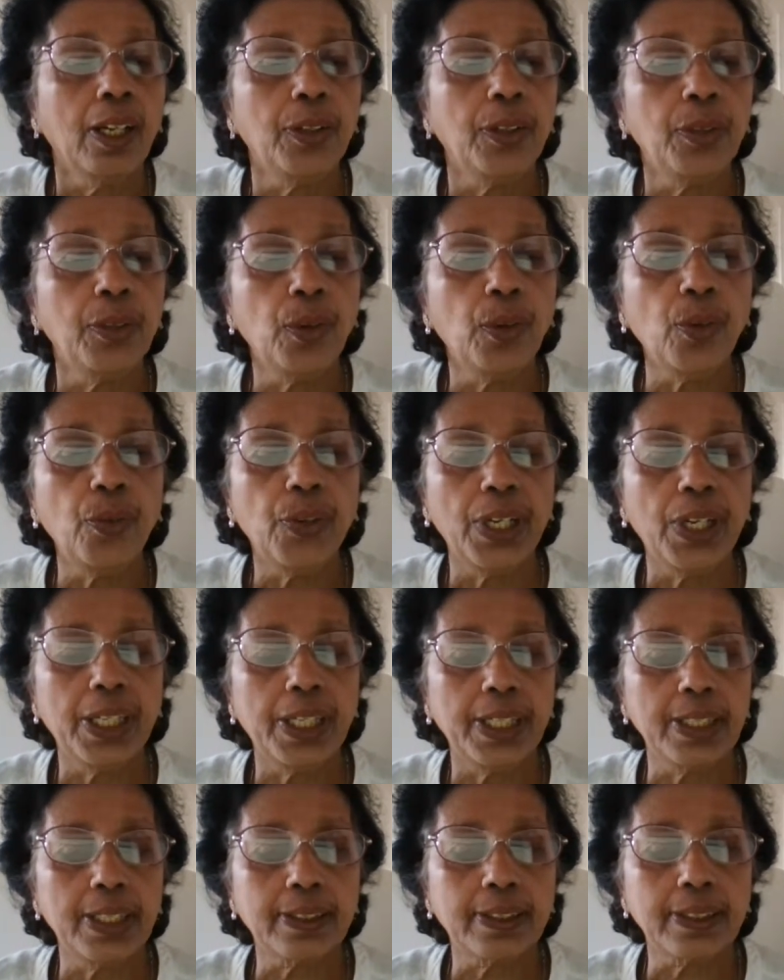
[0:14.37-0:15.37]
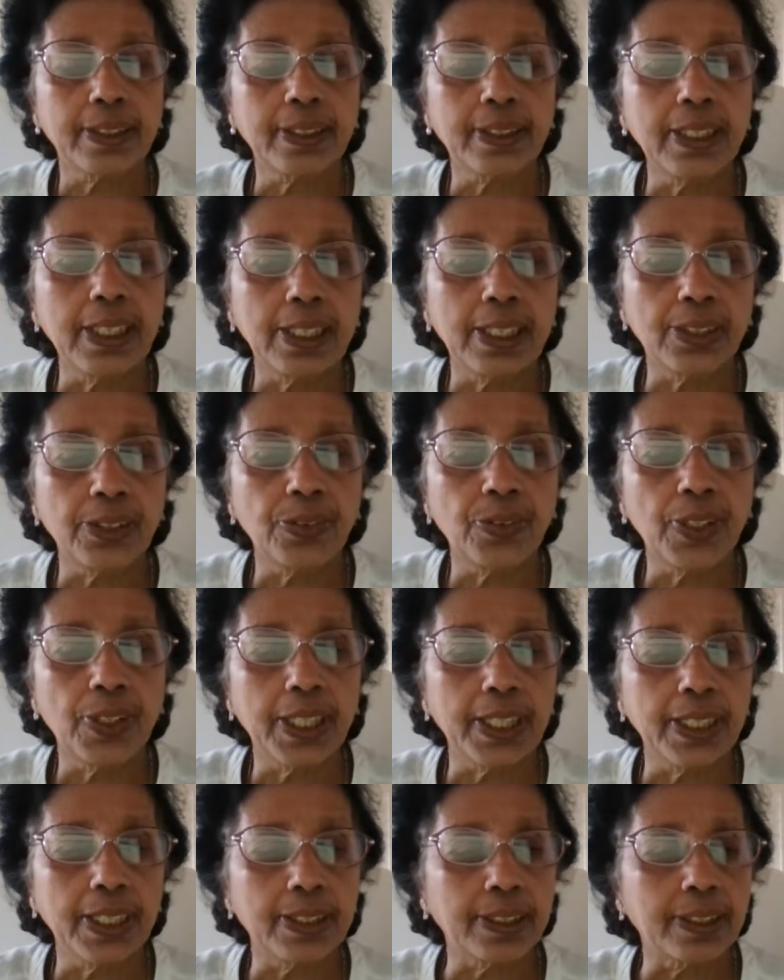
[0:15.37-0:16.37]
no variances, serious
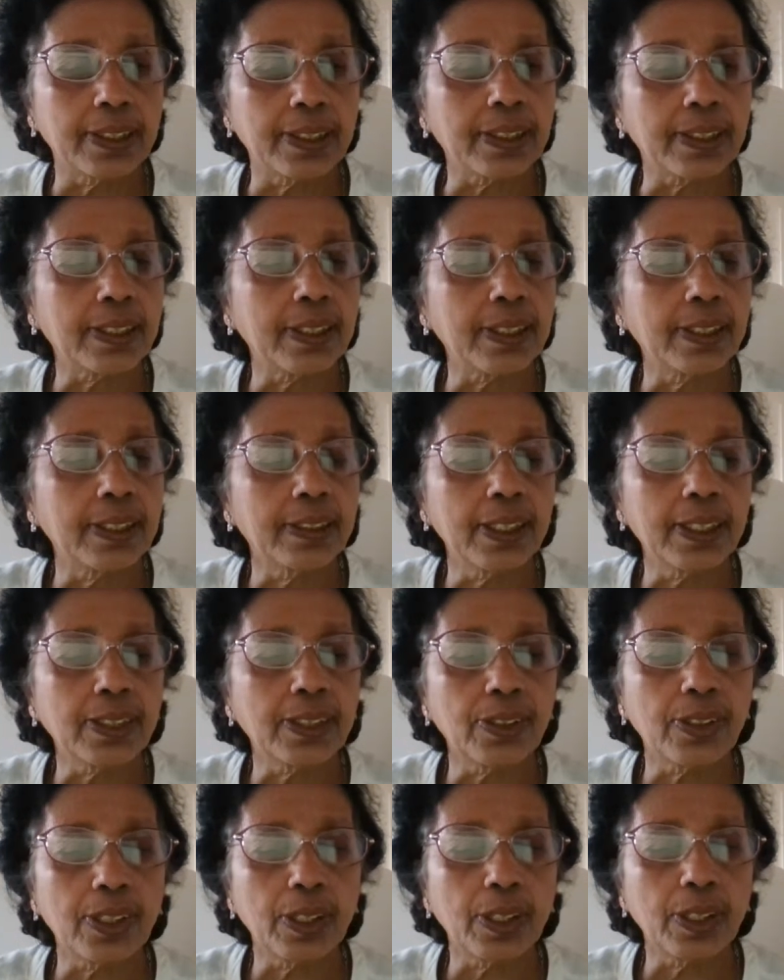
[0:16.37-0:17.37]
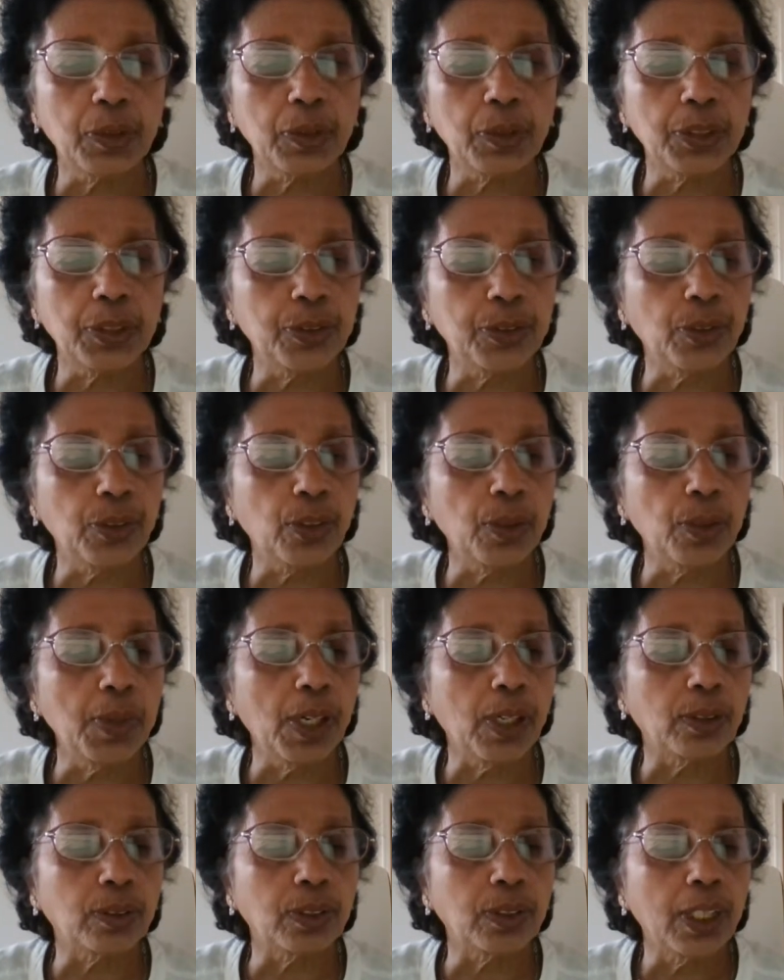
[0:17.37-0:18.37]
variances. That's what I'm going to talk
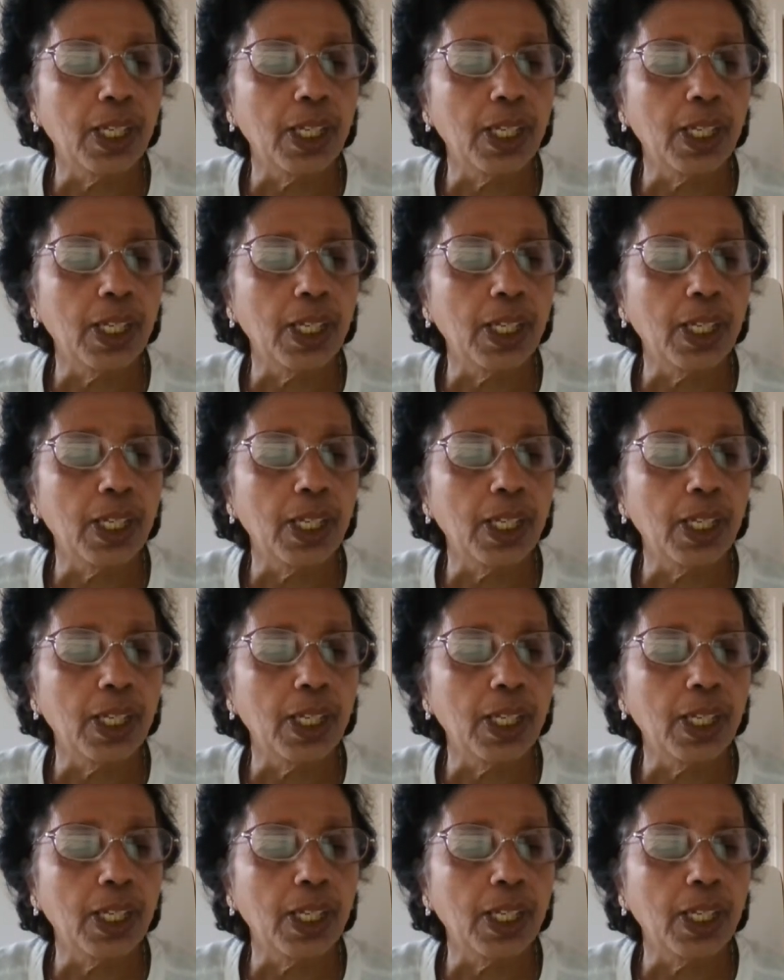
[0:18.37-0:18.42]
about.